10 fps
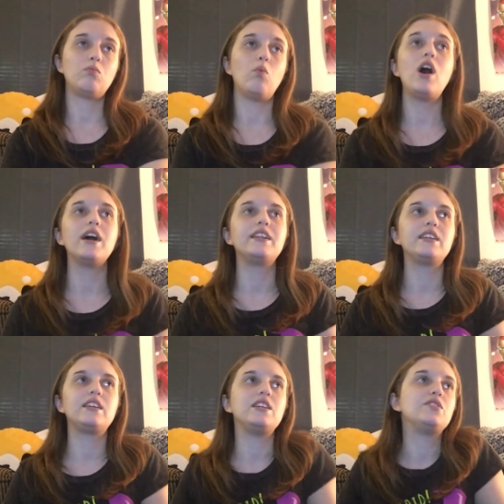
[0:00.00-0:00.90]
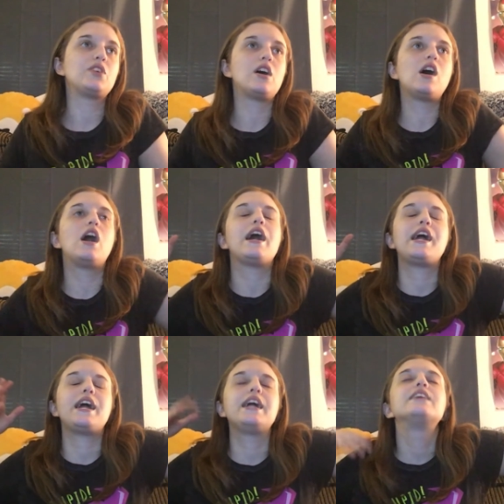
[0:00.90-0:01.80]
one he's a
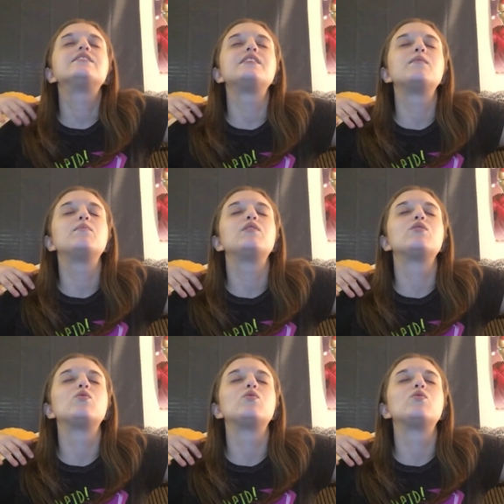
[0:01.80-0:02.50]
handsome